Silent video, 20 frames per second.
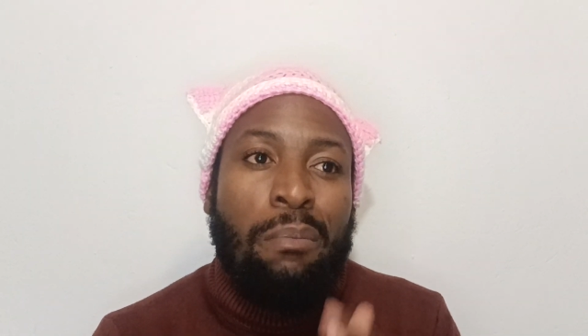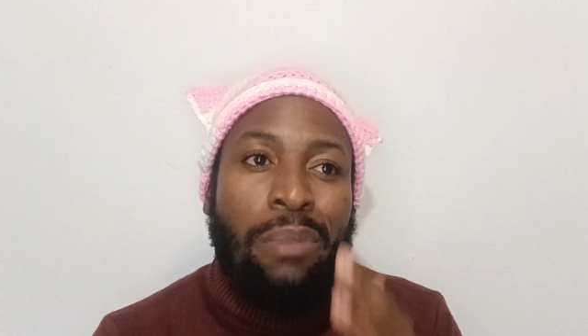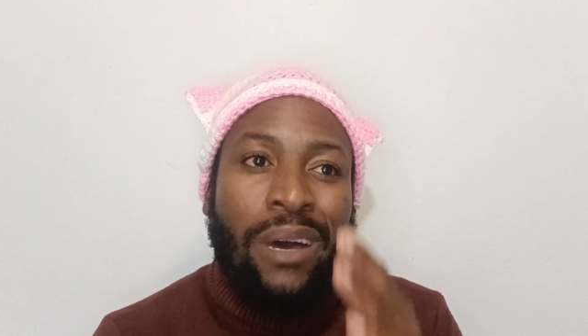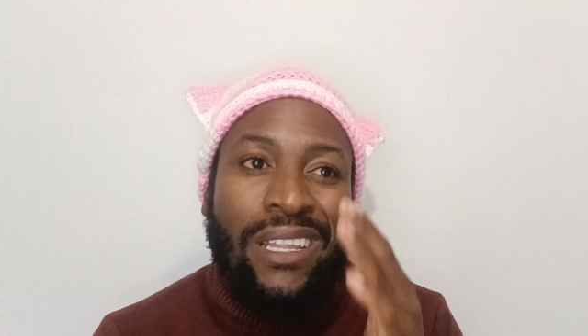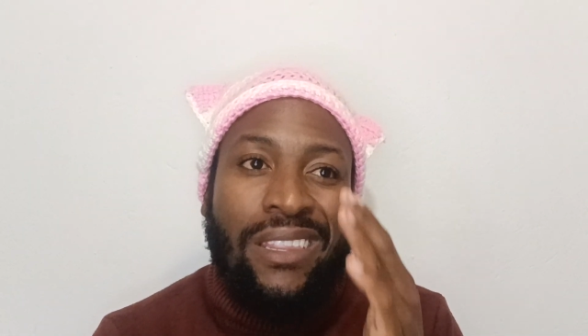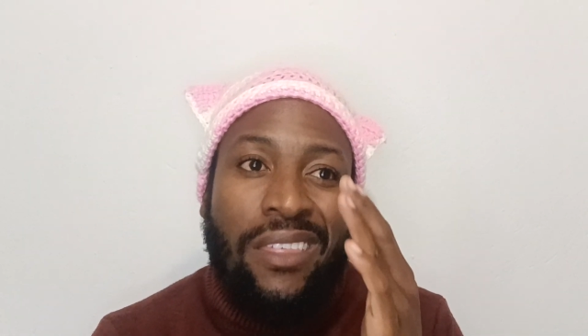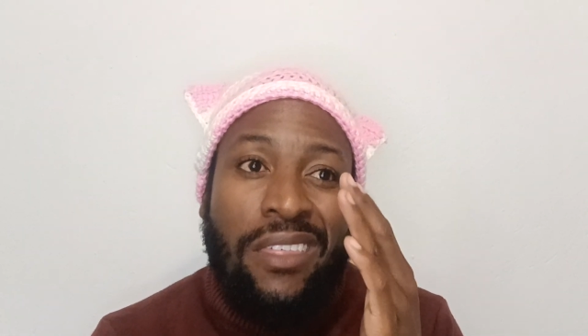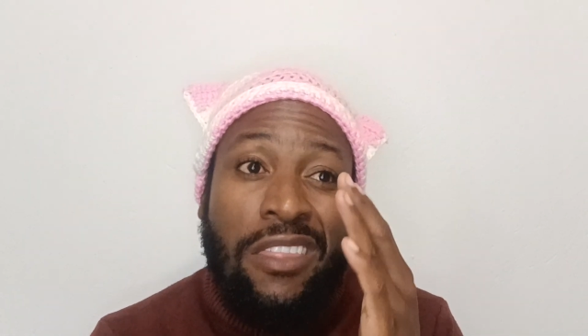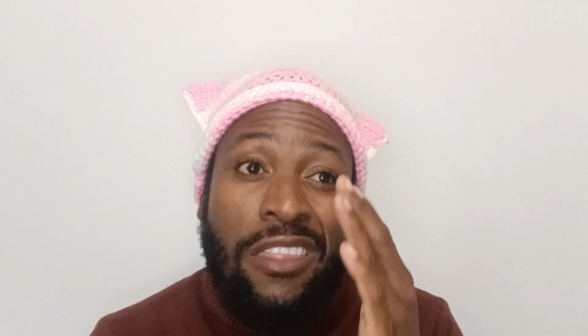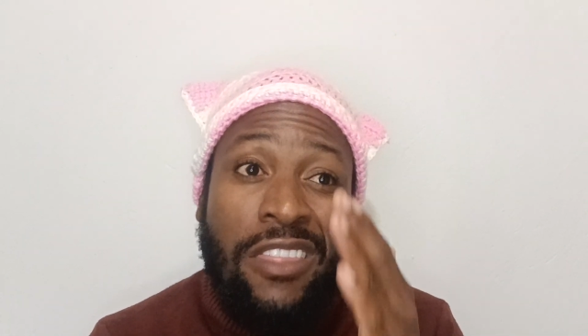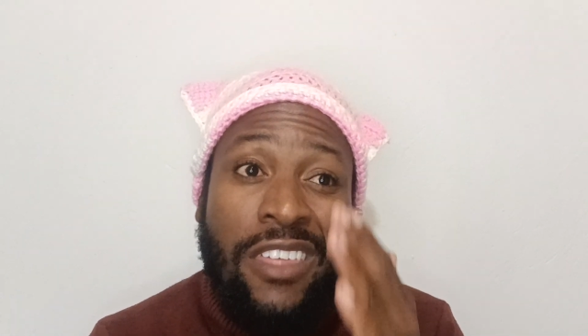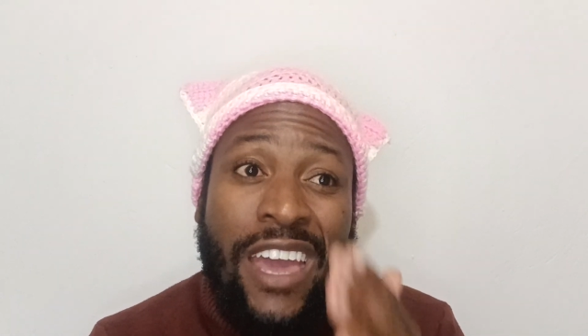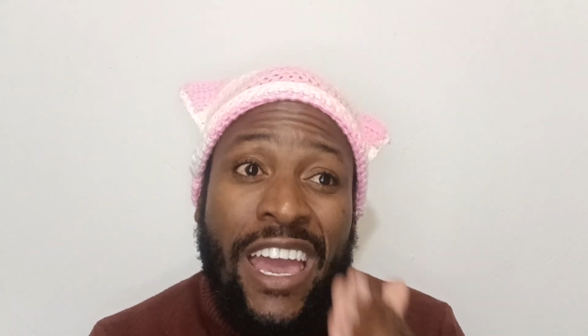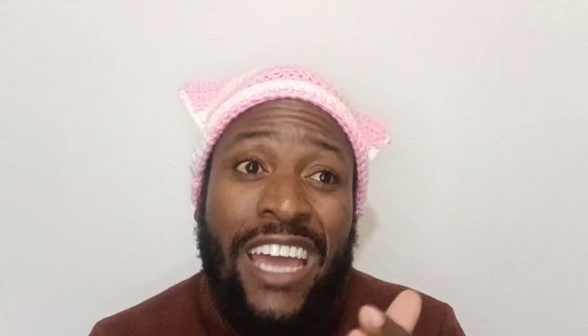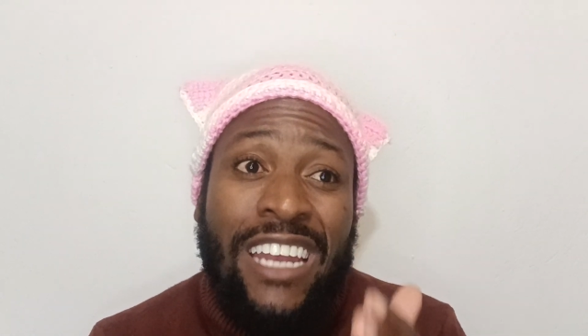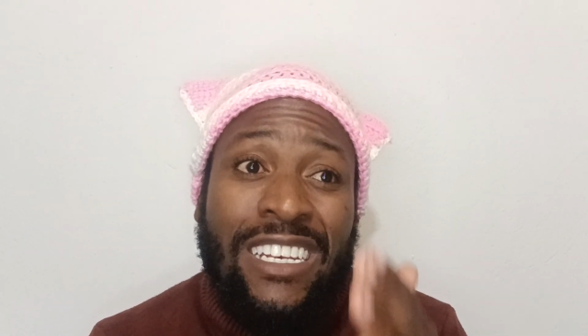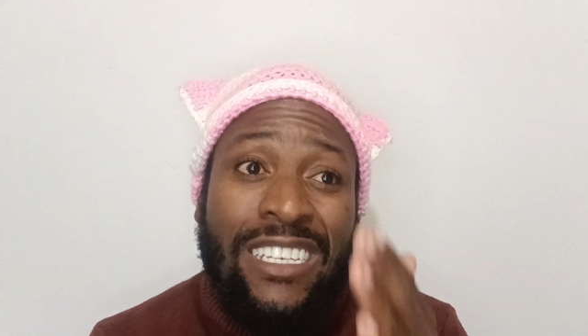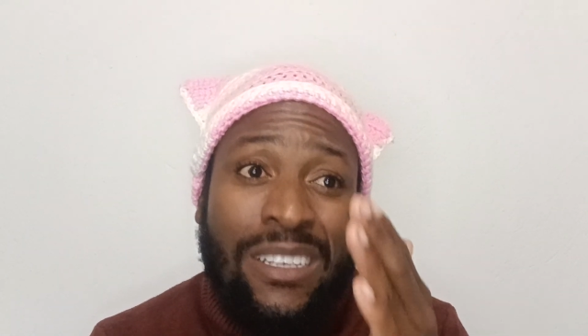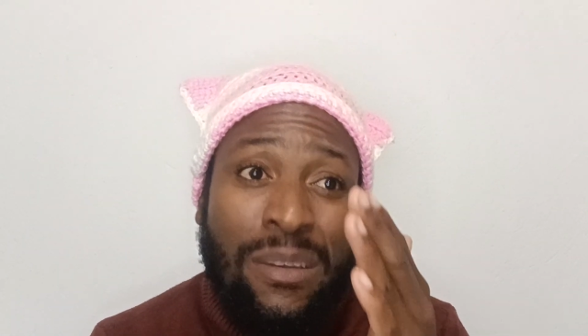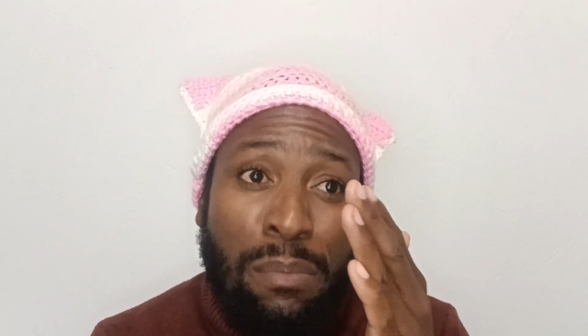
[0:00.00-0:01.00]
but
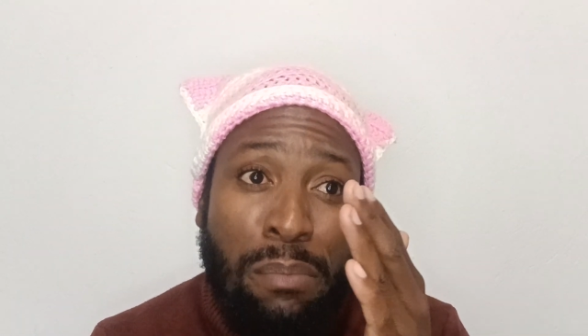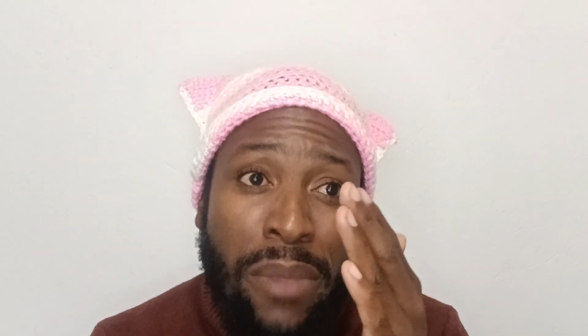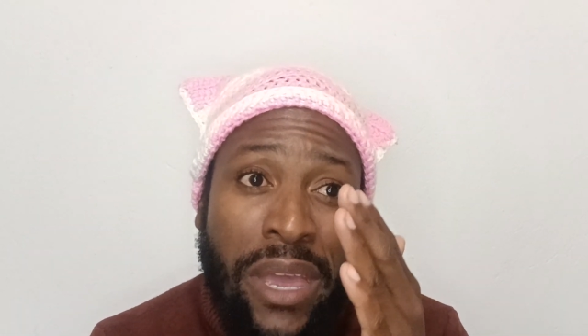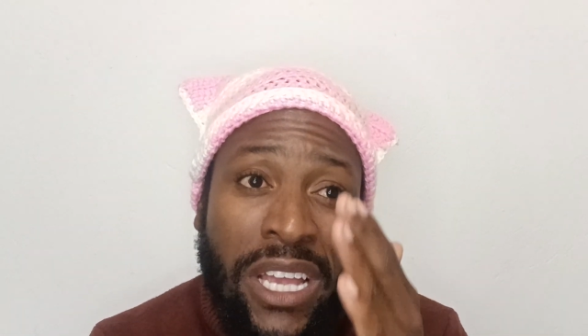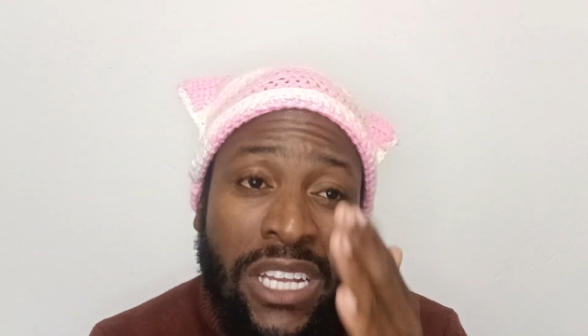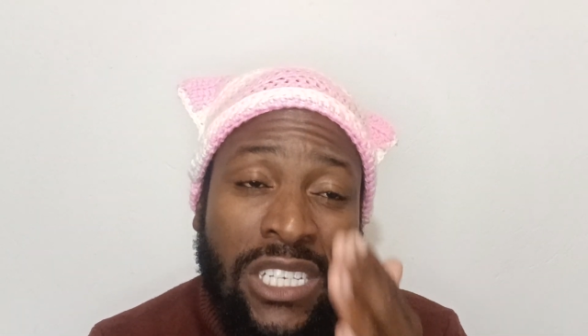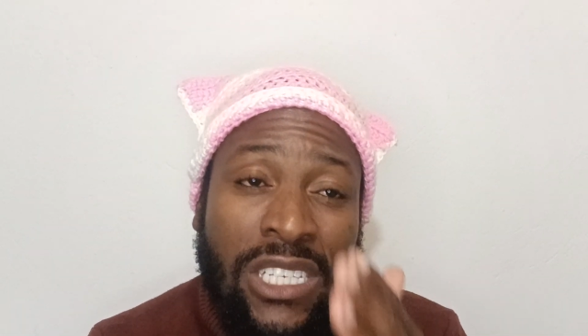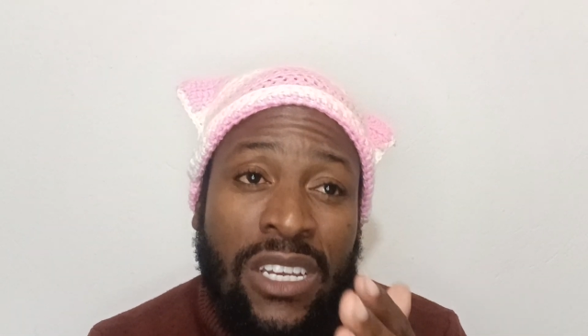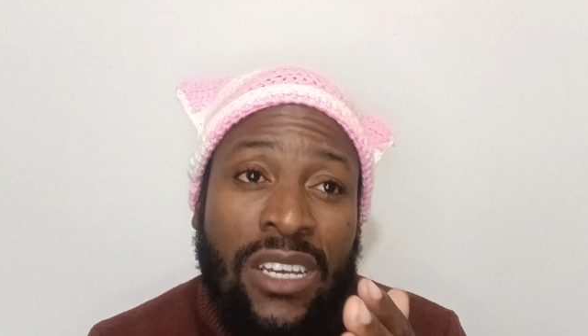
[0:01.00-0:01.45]
that may